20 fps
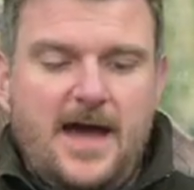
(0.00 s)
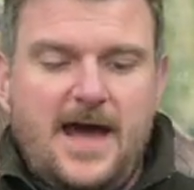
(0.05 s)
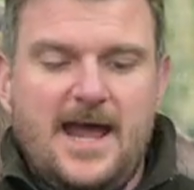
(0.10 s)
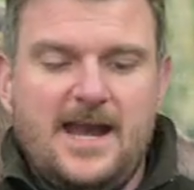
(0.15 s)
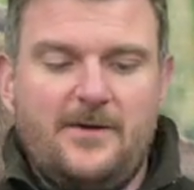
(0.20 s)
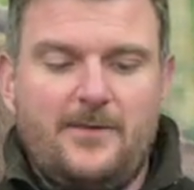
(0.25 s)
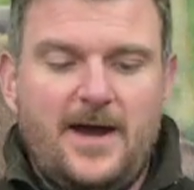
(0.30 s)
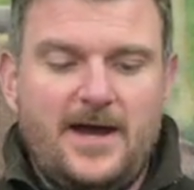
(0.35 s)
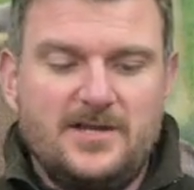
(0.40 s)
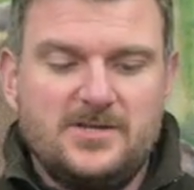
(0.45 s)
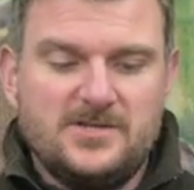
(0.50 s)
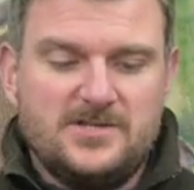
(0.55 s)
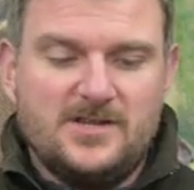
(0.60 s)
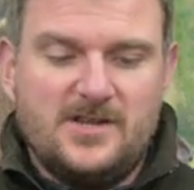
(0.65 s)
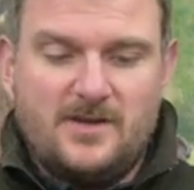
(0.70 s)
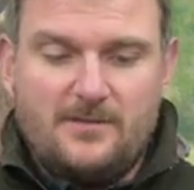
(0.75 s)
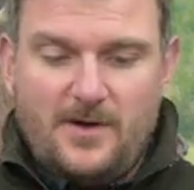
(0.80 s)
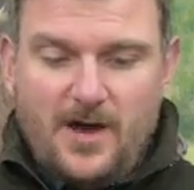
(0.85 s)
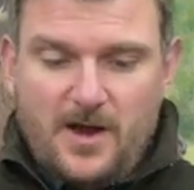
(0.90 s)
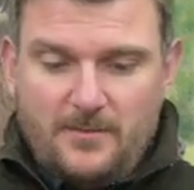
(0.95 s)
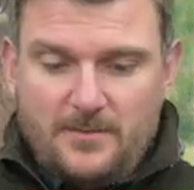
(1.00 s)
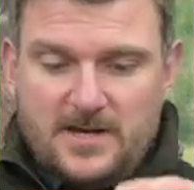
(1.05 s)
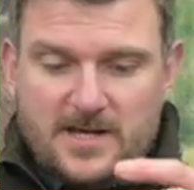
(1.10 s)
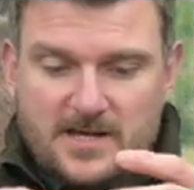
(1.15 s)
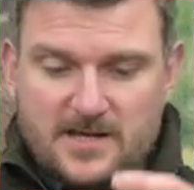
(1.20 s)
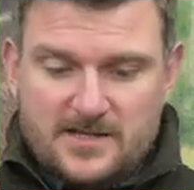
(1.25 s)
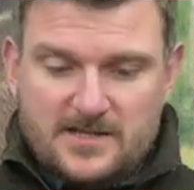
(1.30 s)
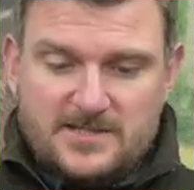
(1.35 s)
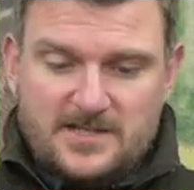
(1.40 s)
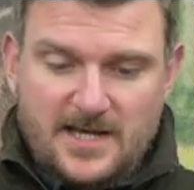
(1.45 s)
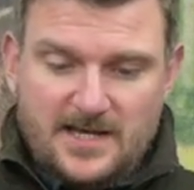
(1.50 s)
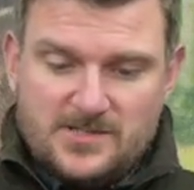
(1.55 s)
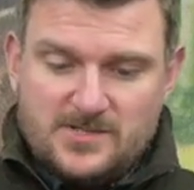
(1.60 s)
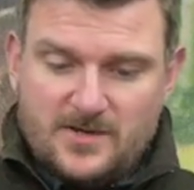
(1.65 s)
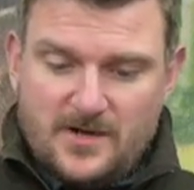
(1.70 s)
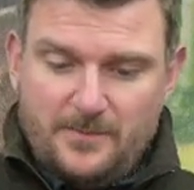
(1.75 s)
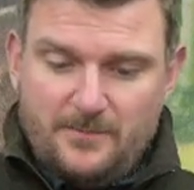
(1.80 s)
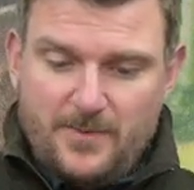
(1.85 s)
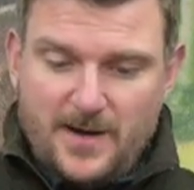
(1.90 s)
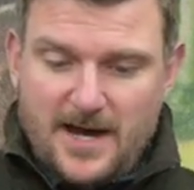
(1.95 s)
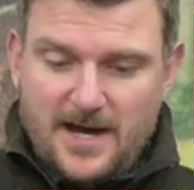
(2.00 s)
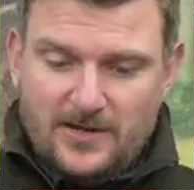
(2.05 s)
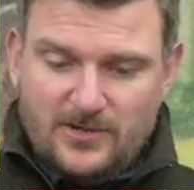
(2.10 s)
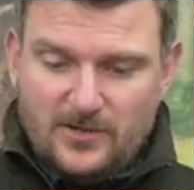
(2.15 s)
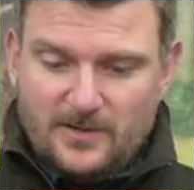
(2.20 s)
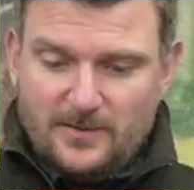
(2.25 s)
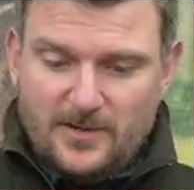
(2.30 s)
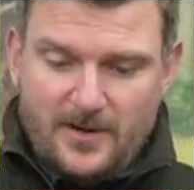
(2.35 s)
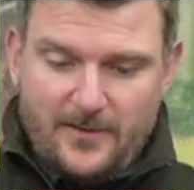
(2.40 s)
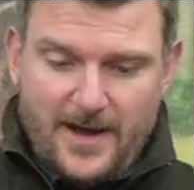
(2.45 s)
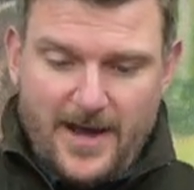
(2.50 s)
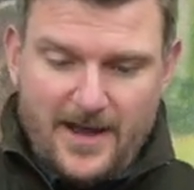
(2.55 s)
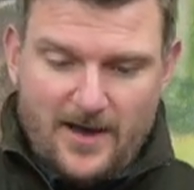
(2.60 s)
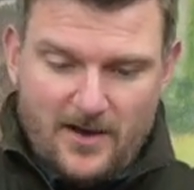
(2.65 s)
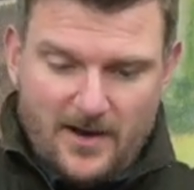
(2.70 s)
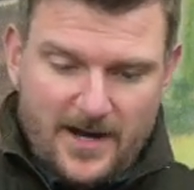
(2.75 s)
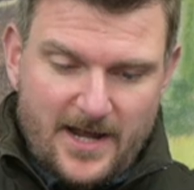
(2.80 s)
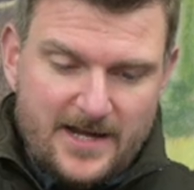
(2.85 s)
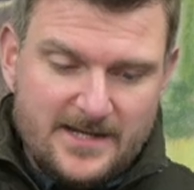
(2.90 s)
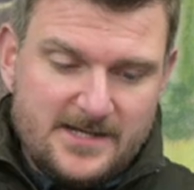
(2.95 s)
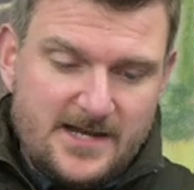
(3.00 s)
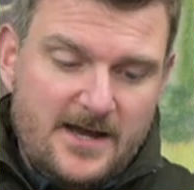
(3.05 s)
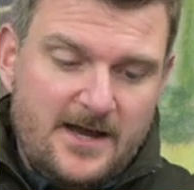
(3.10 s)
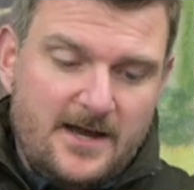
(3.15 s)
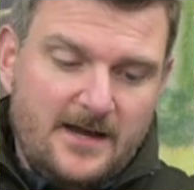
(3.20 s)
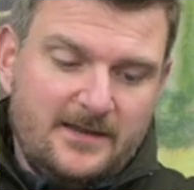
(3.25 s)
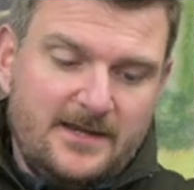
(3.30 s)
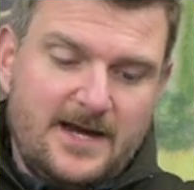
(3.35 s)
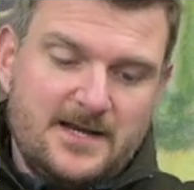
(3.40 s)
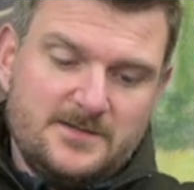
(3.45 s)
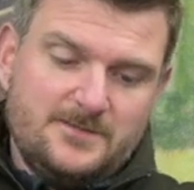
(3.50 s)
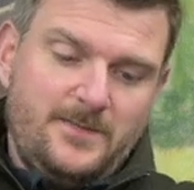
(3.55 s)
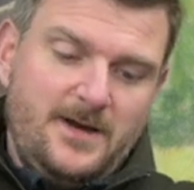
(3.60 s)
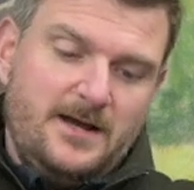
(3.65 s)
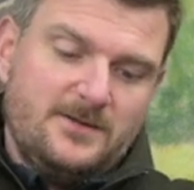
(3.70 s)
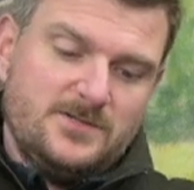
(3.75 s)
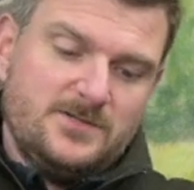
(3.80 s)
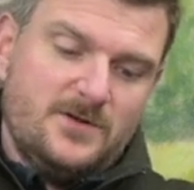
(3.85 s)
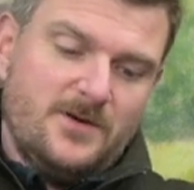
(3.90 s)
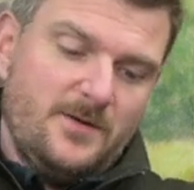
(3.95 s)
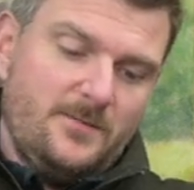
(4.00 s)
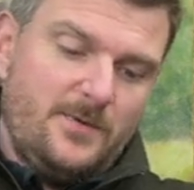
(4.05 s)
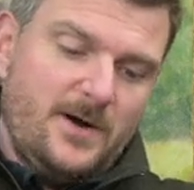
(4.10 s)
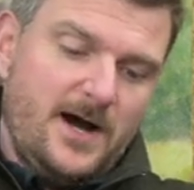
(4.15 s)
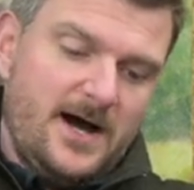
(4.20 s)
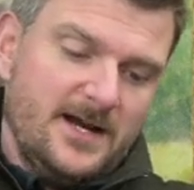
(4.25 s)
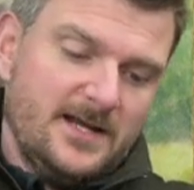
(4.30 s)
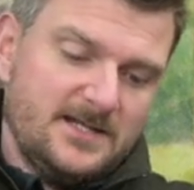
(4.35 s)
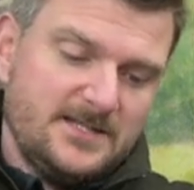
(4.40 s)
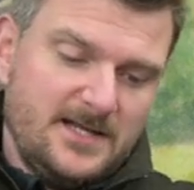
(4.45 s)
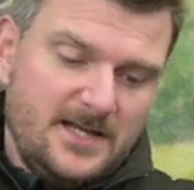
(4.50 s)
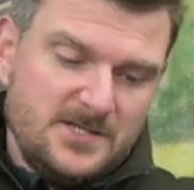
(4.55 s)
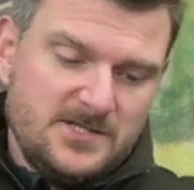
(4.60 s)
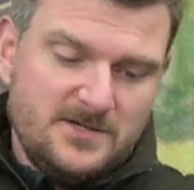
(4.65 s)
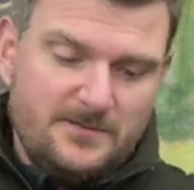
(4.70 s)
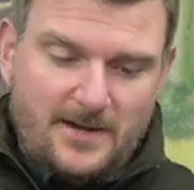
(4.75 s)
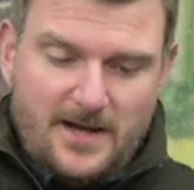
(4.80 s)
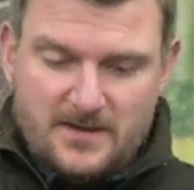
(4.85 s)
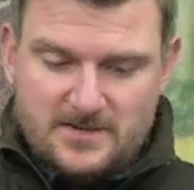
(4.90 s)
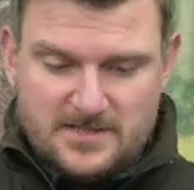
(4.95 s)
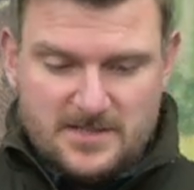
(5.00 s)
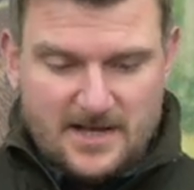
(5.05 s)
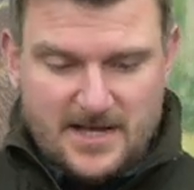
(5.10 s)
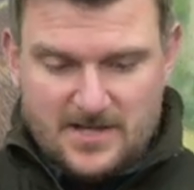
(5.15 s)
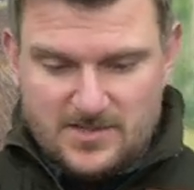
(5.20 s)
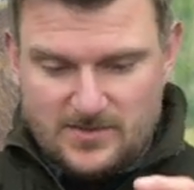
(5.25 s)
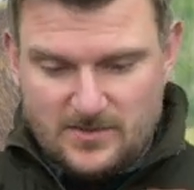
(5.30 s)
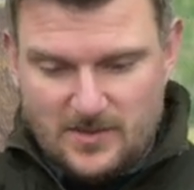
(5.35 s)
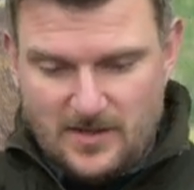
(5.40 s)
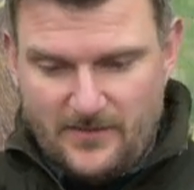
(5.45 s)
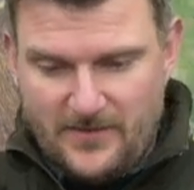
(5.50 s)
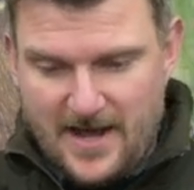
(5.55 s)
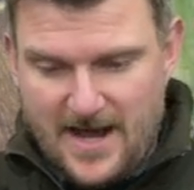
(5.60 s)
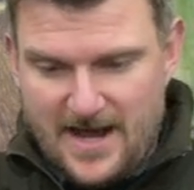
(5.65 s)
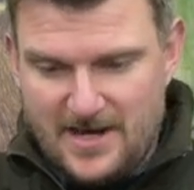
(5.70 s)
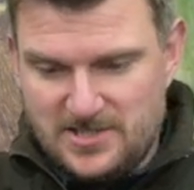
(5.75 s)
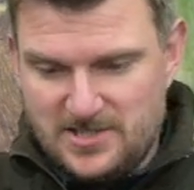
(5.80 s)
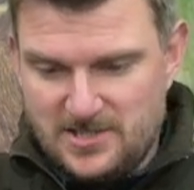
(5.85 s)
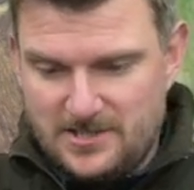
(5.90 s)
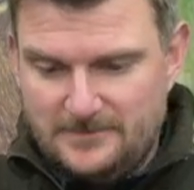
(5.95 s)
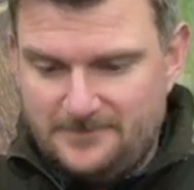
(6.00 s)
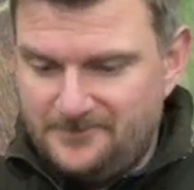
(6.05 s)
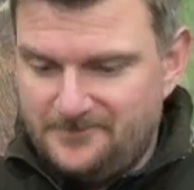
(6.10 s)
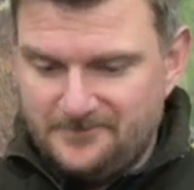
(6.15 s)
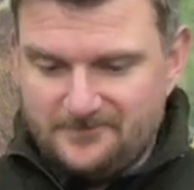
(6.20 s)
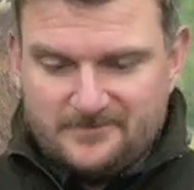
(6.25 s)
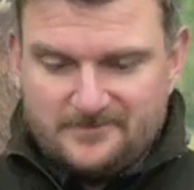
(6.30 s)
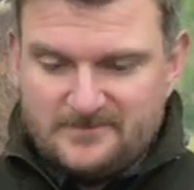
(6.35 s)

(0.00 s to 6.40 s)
Anyway, just at the moment you can see it's got a PAD 008 on it, that's mounted on a PAD extension mount, so that's all on the action.